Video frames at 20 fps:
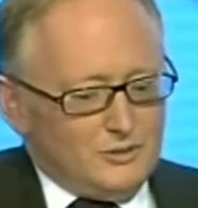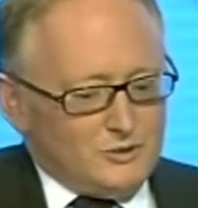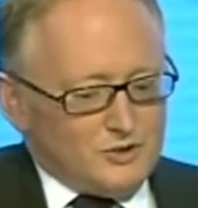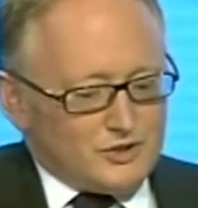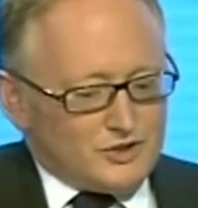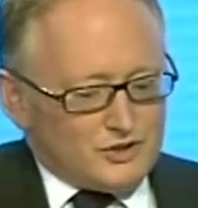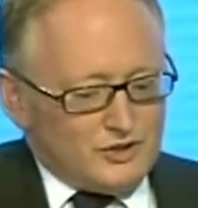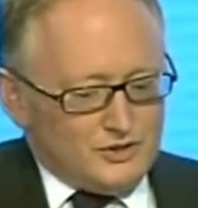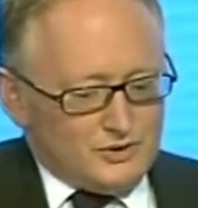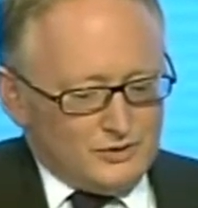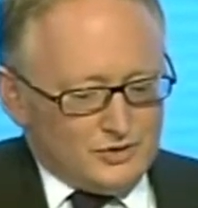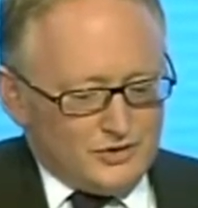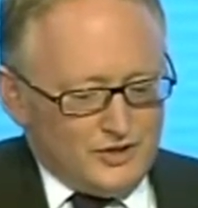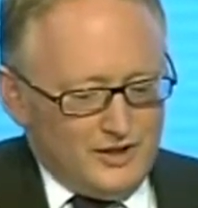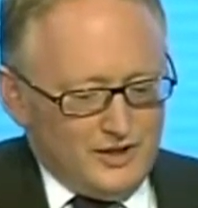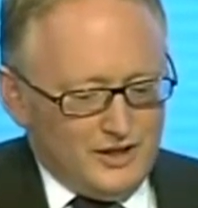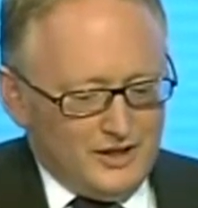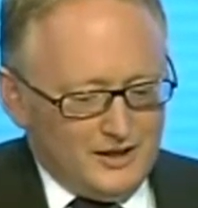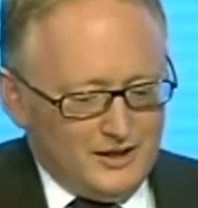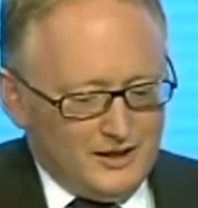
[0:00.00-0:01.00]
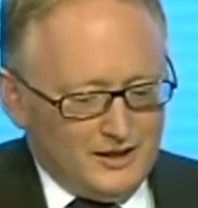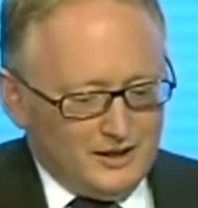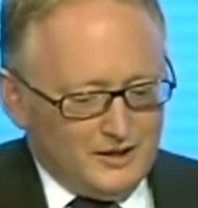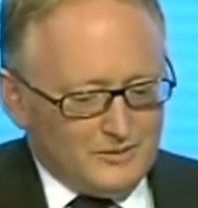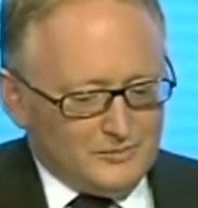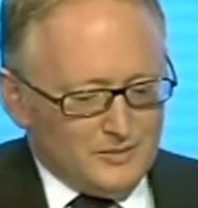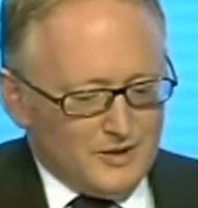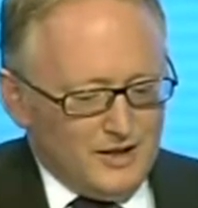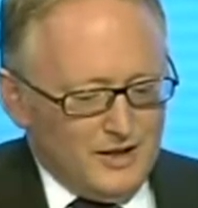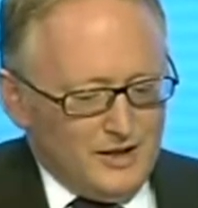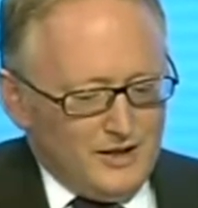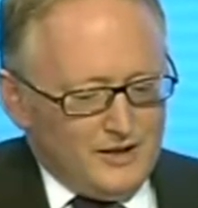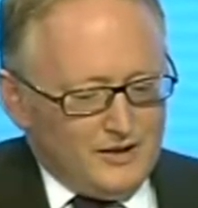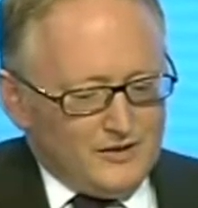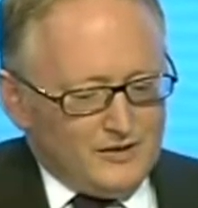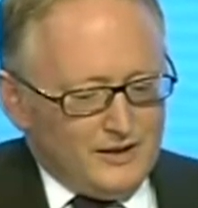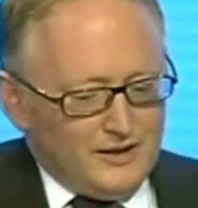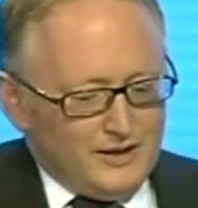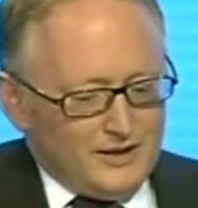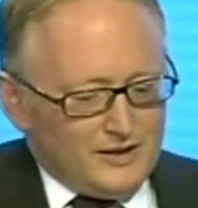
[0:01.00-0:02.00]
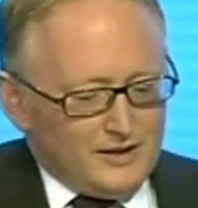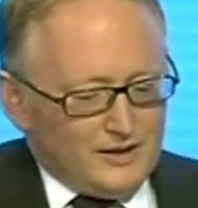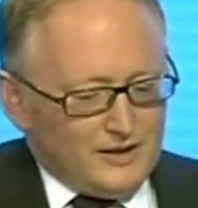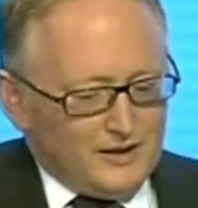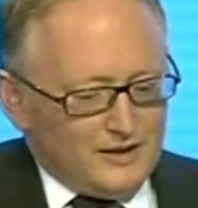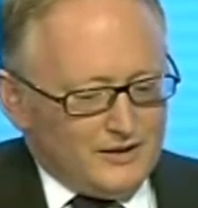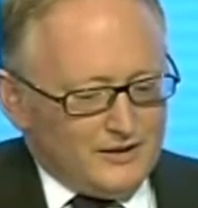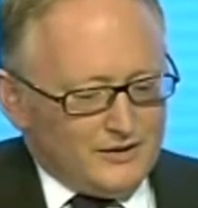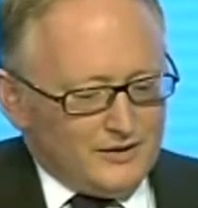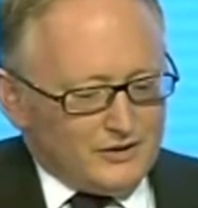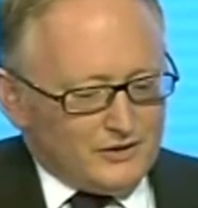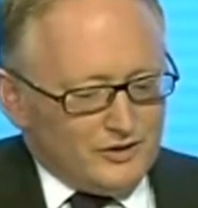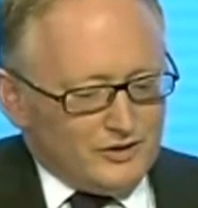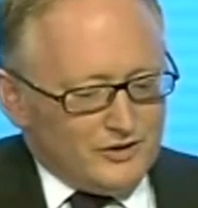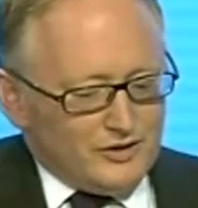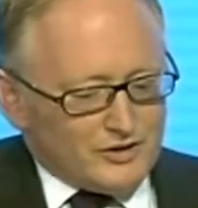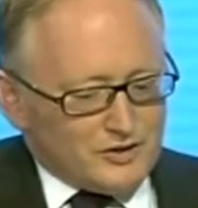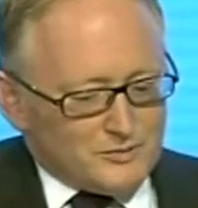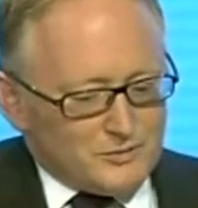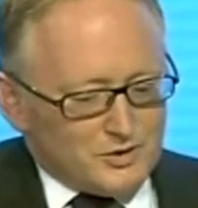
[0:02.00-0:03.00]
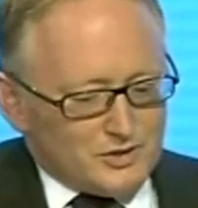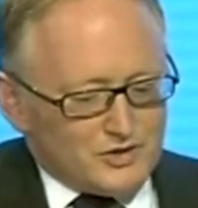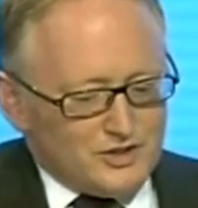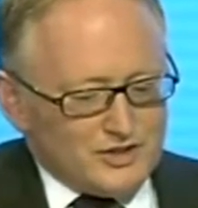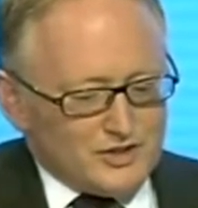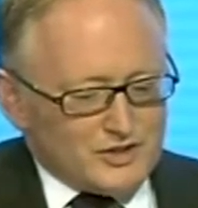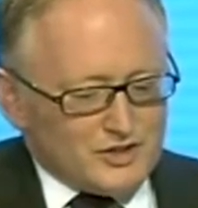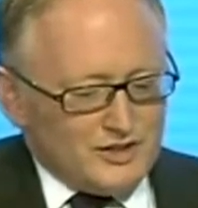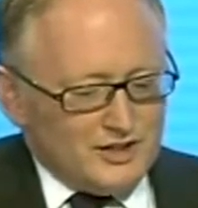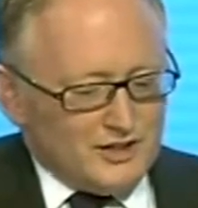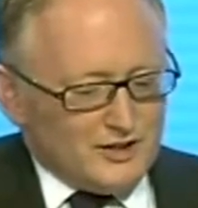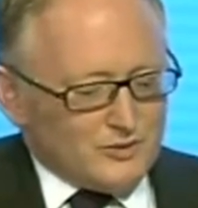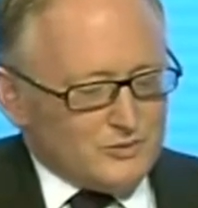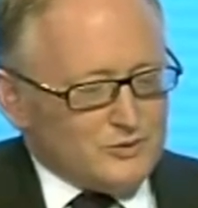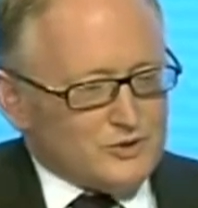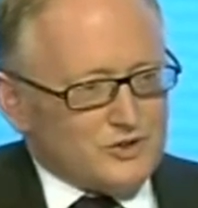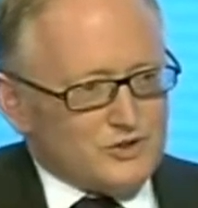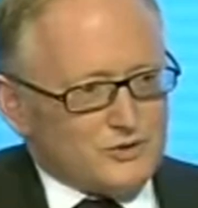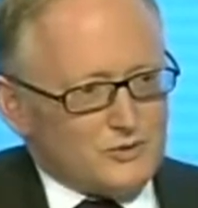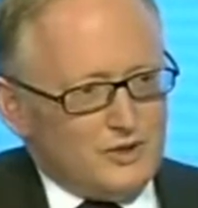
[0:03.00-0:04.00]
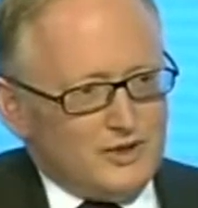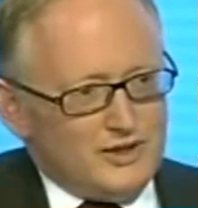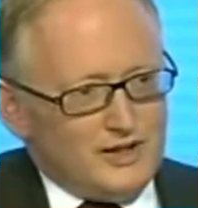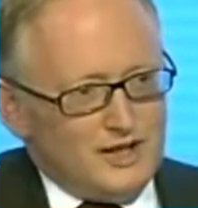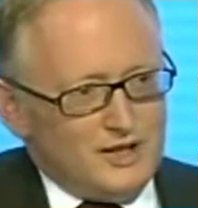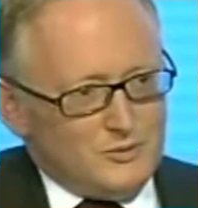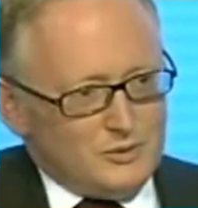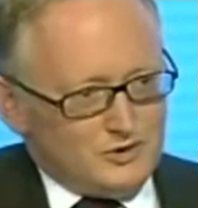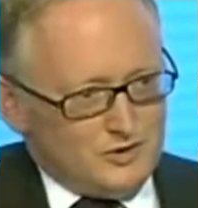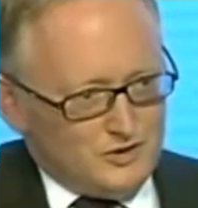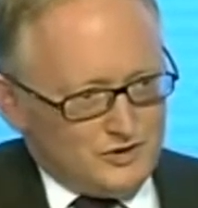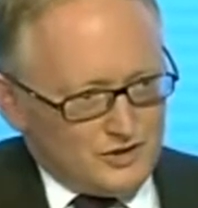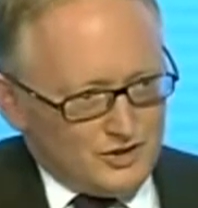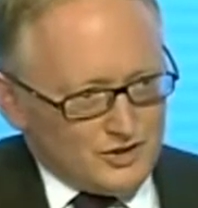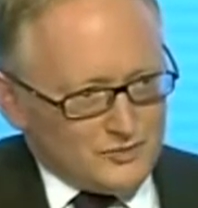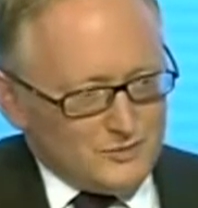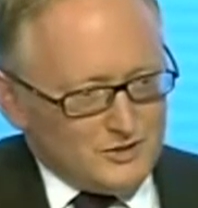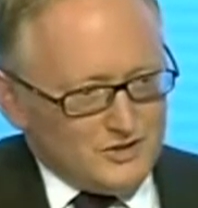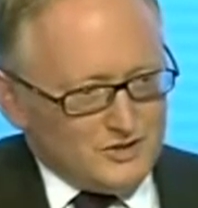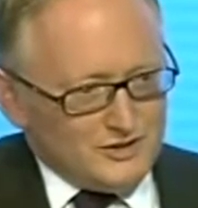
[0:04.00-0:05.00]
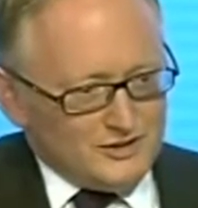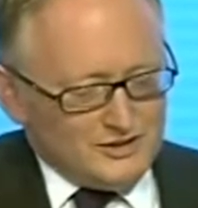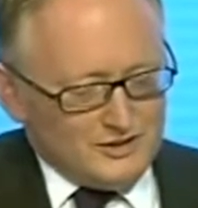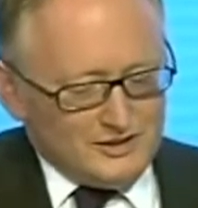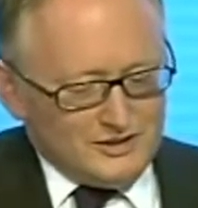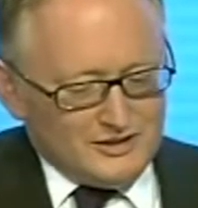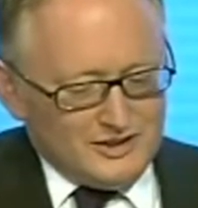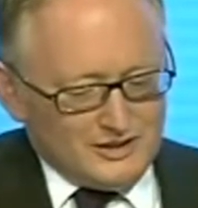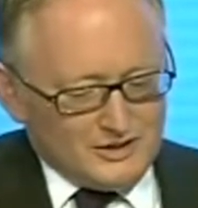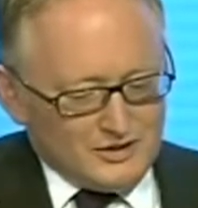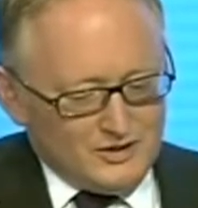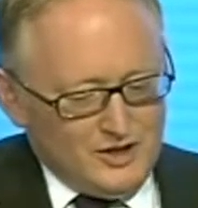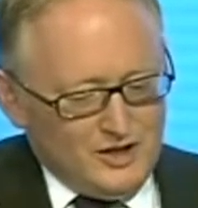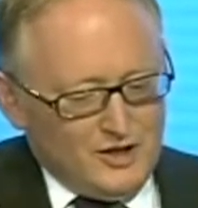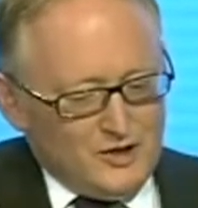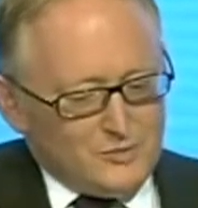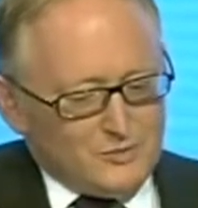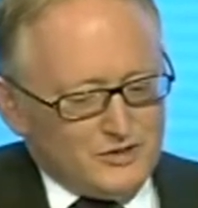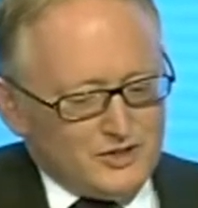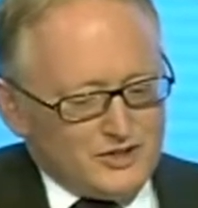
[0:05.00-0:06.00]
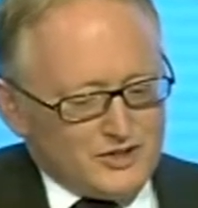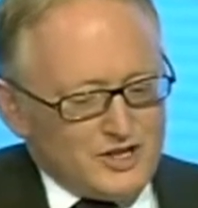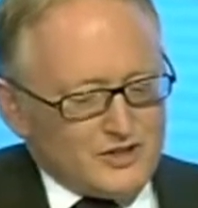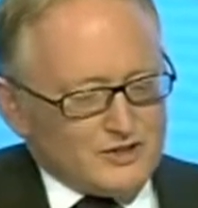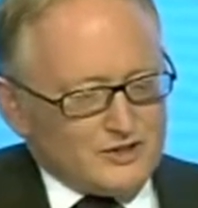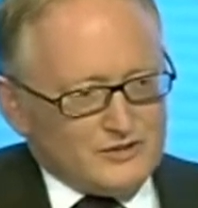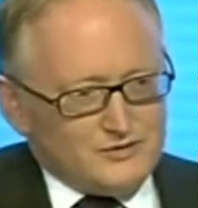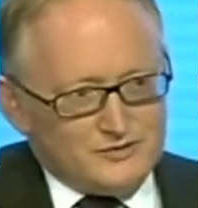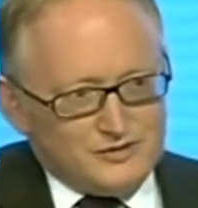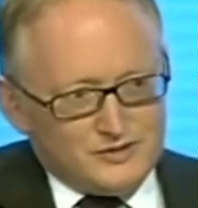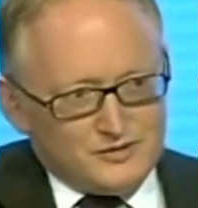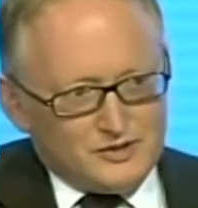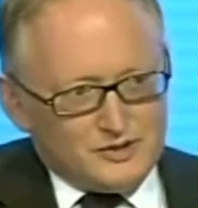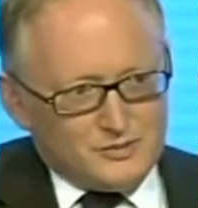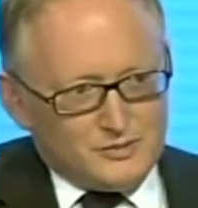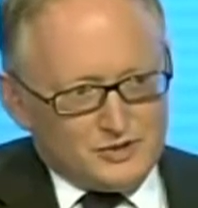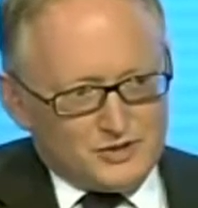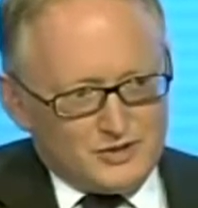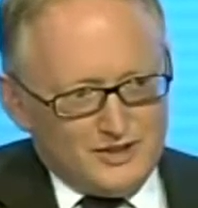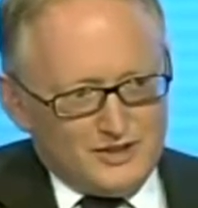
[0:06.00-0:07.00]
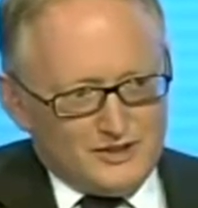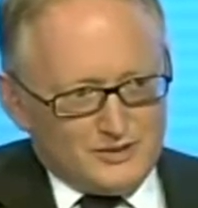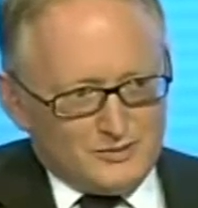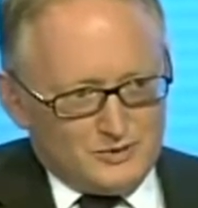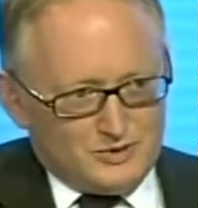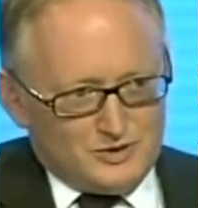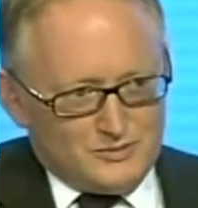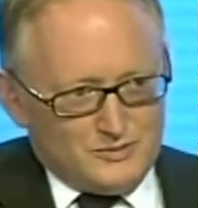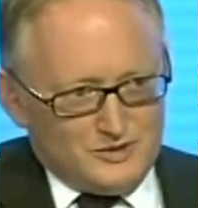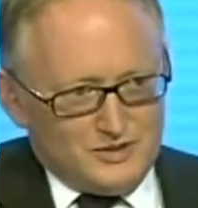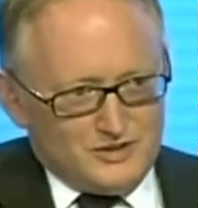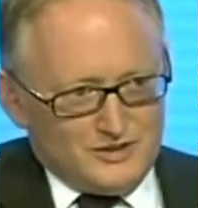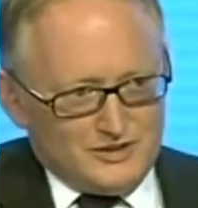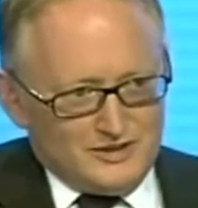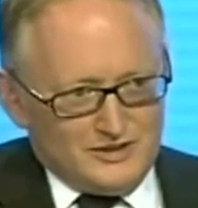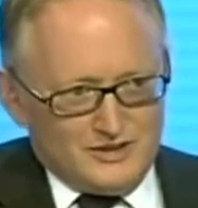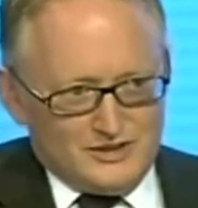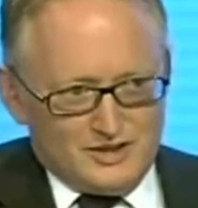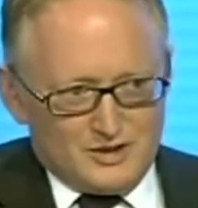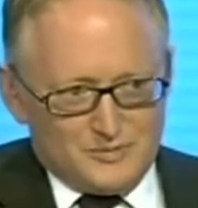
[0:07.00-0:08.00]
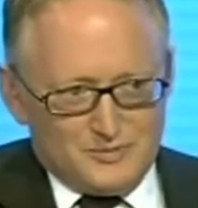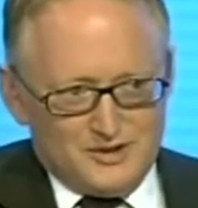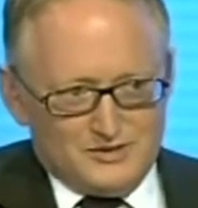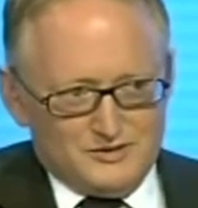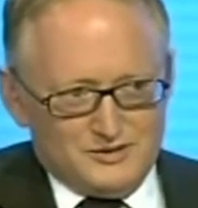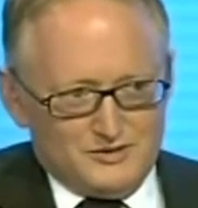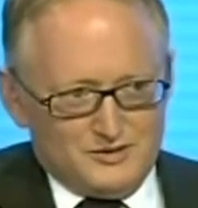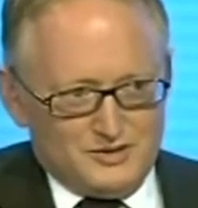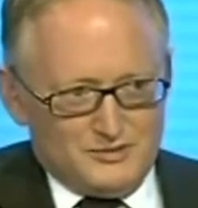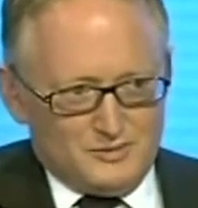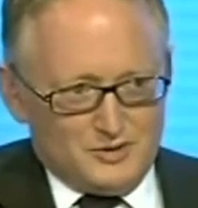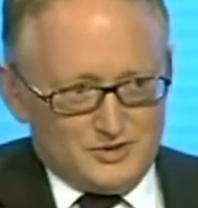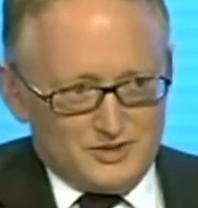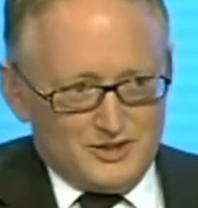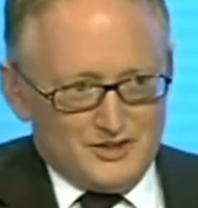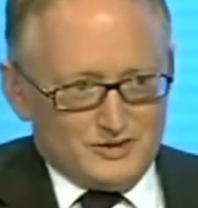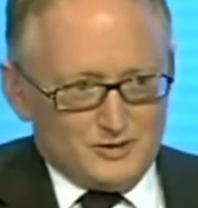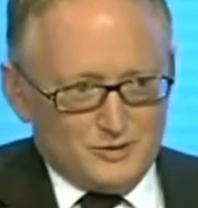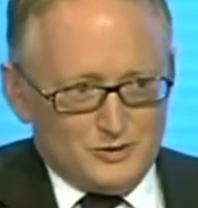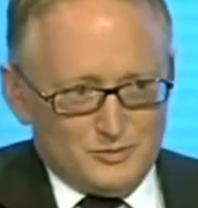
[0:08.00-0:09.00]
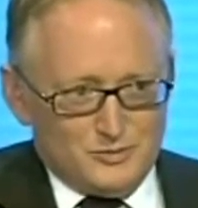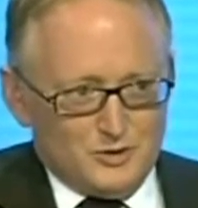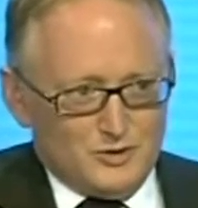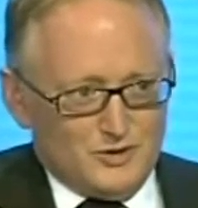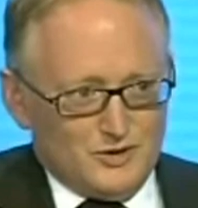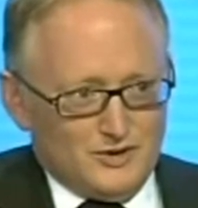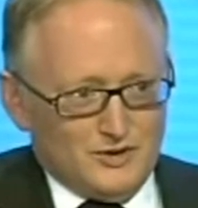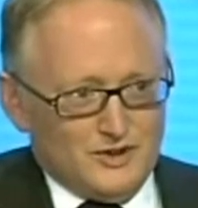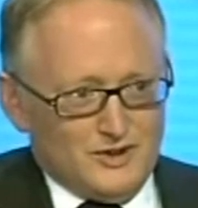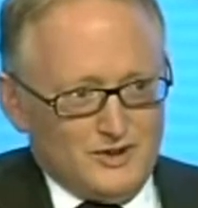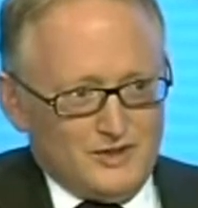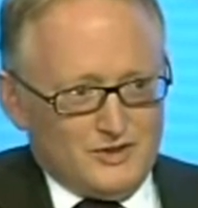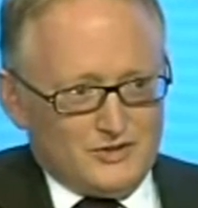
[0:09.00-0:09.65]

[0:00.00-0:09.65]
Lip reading: which shows that there's a percentile which is quite high, which is just beating the index, but there's actually 50% which are beating the index by 50% or more.